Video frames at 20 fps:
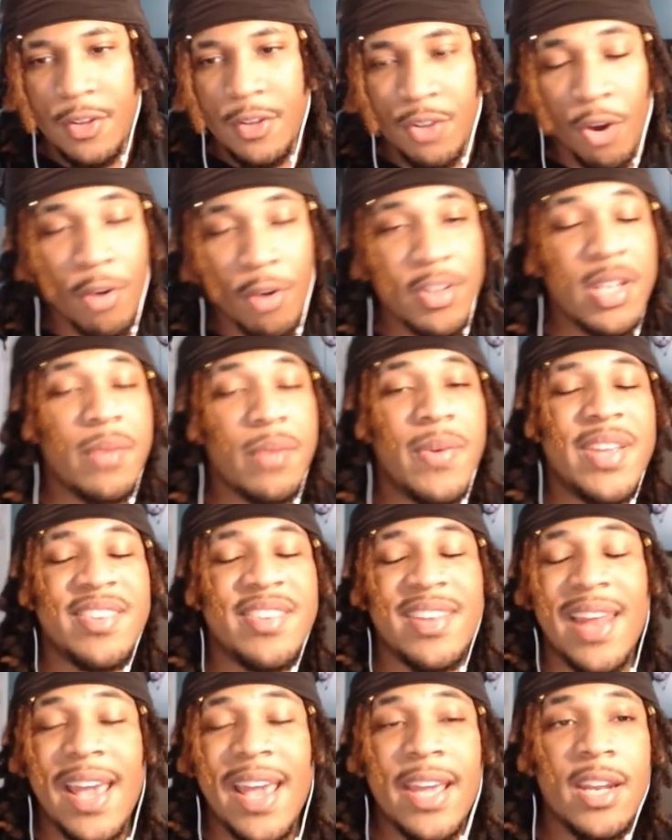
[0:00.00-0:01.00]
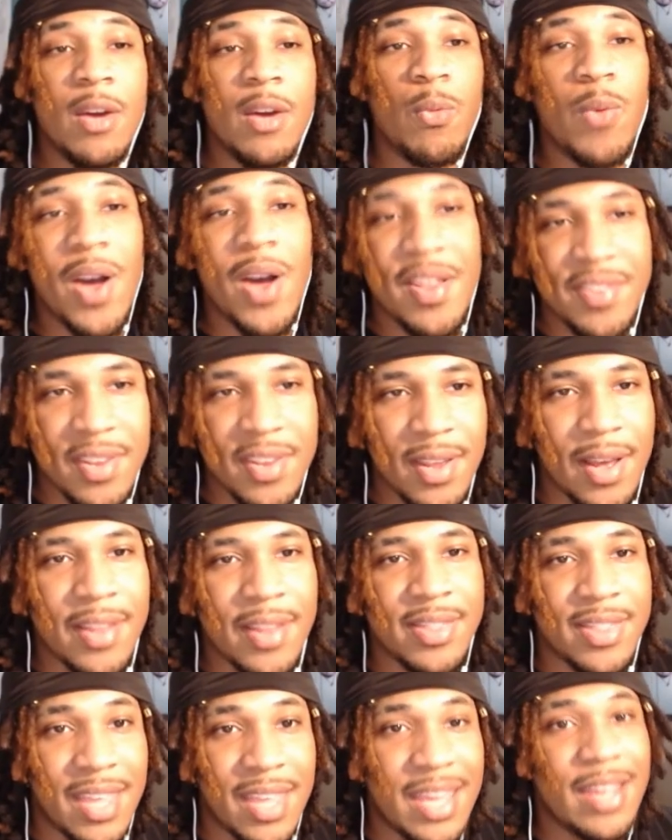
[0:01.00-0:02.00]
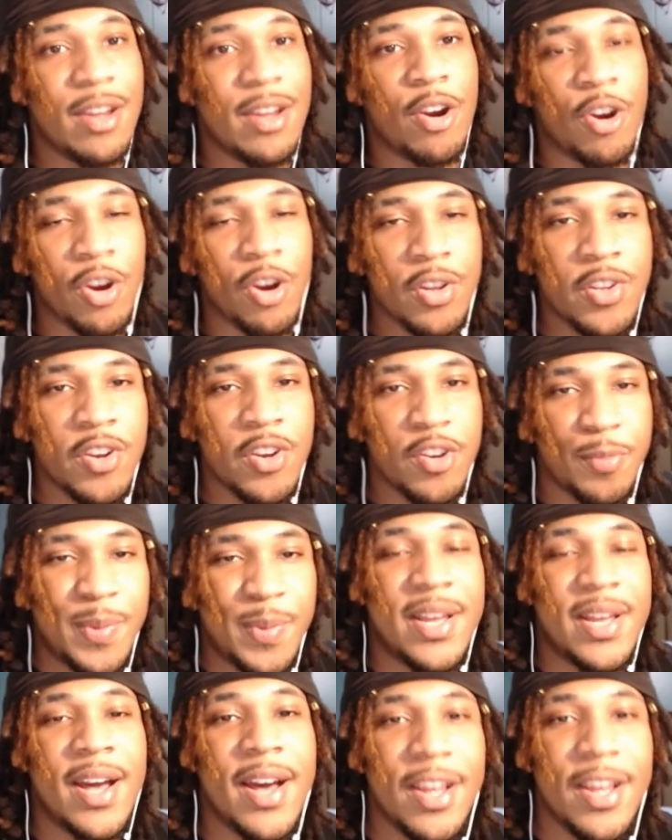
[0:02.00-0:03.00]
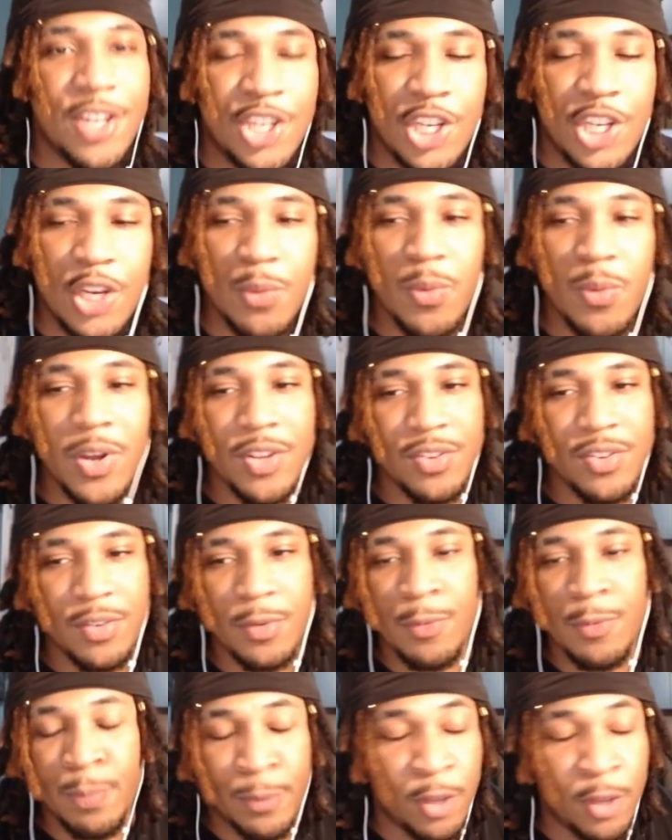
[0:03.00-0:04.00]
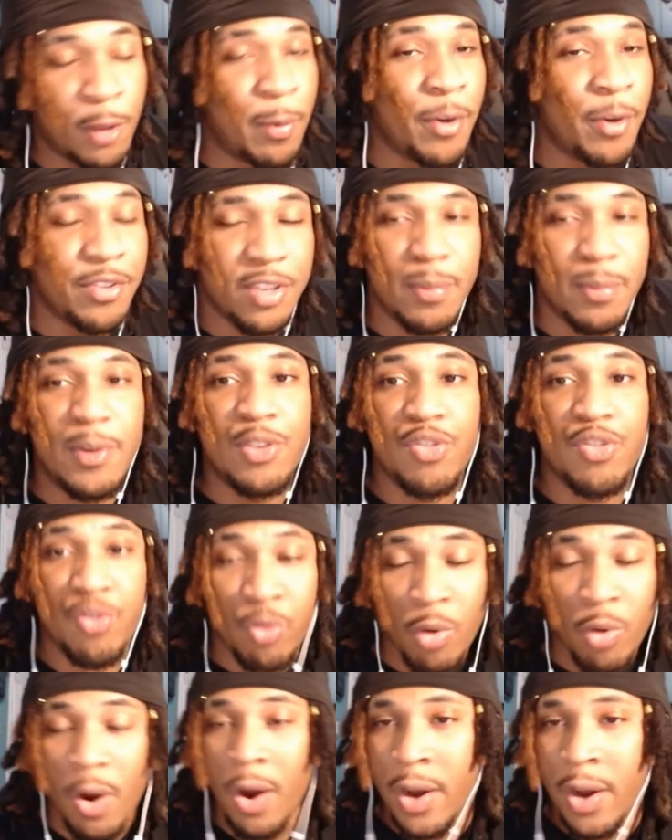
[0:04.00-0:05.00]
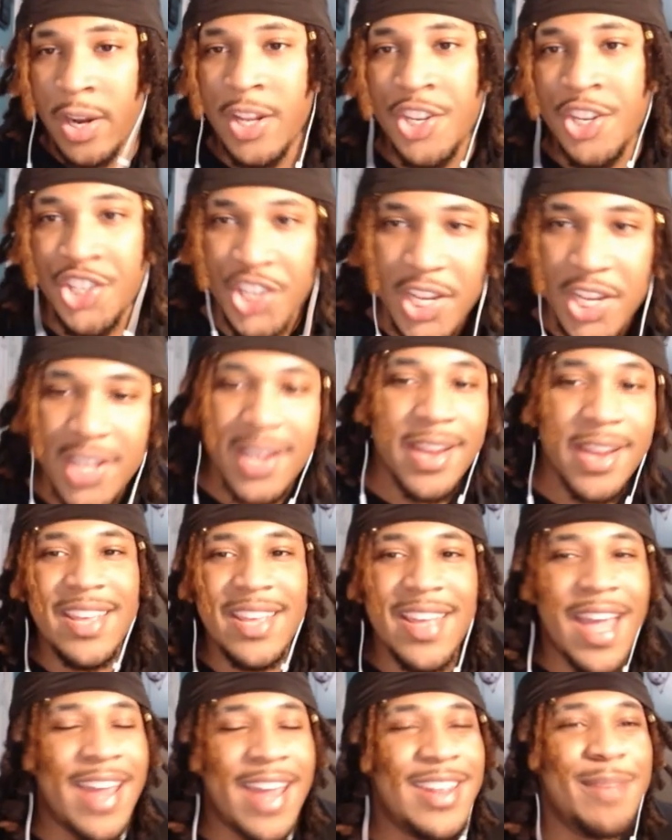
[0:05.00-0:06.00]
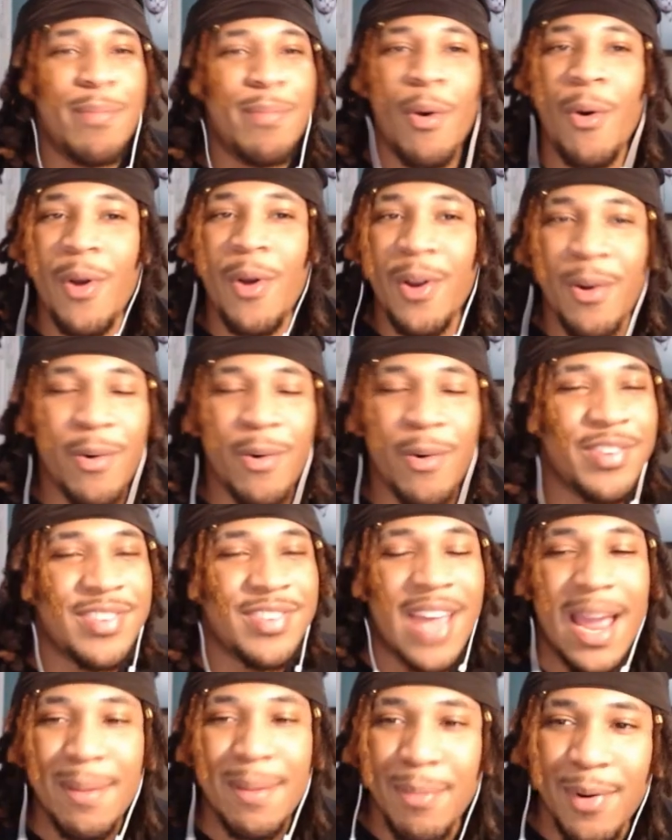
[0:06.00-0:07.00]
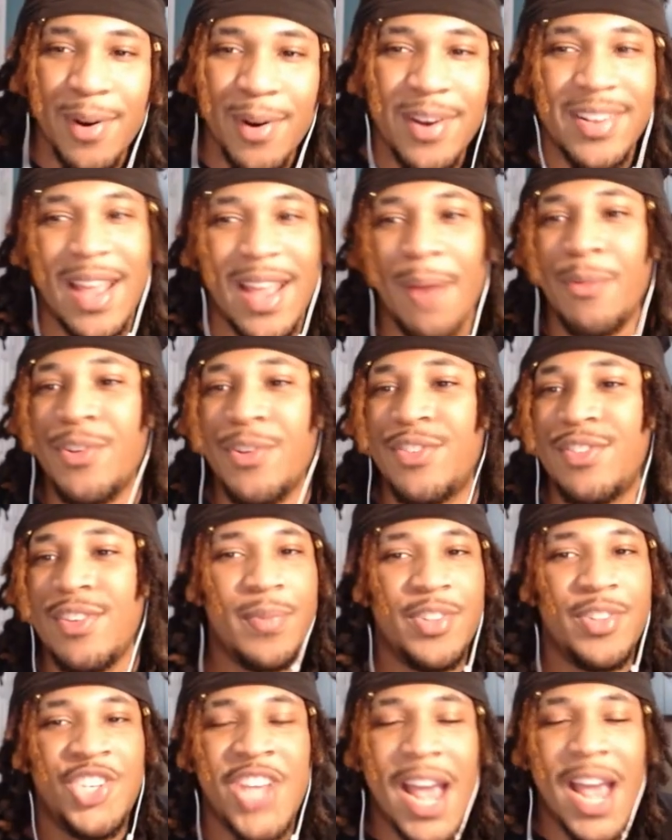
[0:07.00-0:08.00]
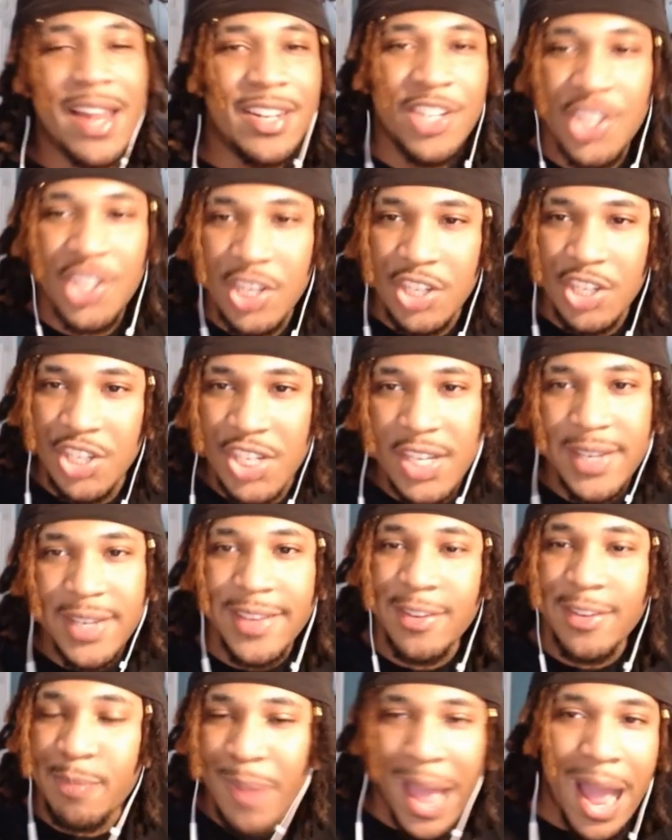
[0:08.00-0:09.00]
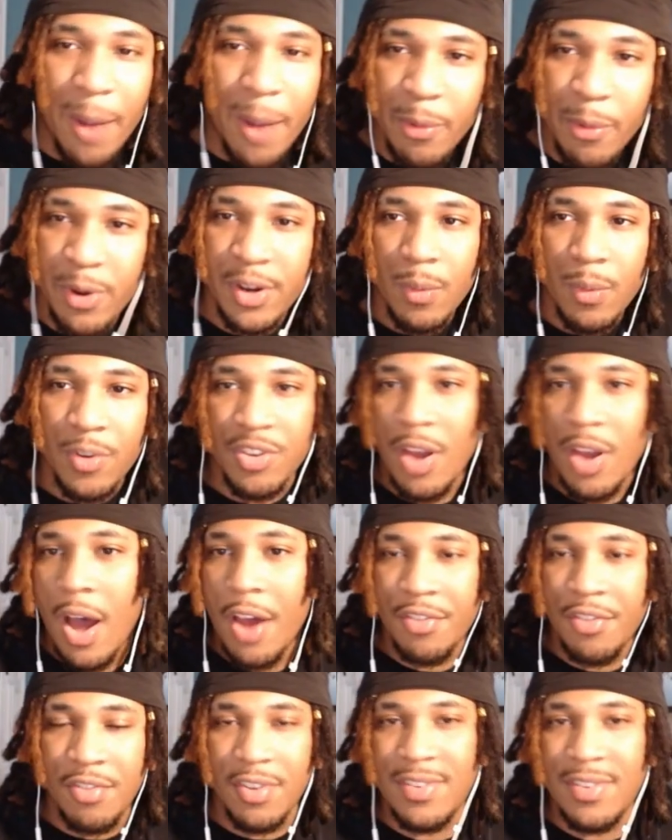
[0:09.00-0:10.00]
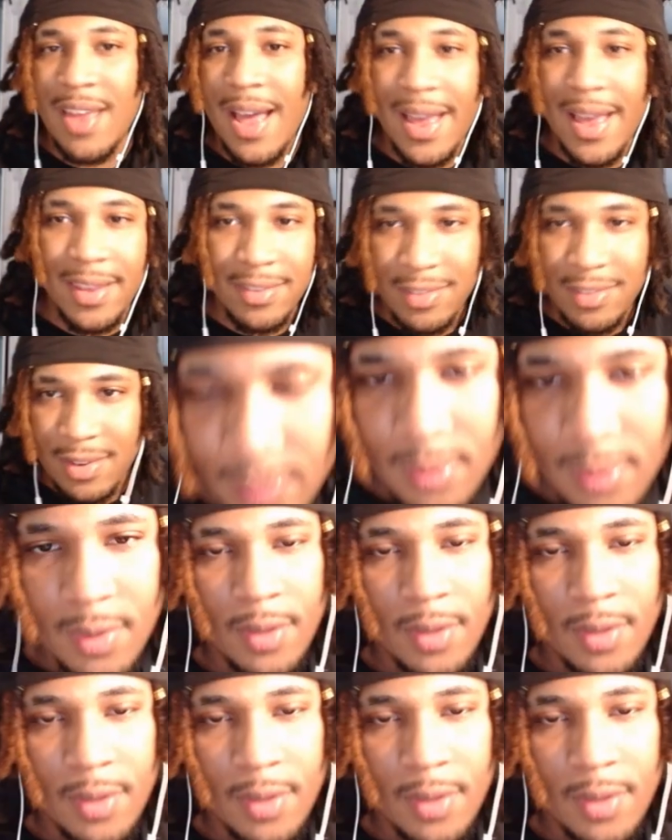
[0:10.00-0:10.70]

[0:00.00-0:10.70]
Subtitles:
The only reason EIDA wasn't a thing earlier is because she was supposed to be stronger than Jigen. Any Borg or cyborg that was challenging Jigen's power was ostracized.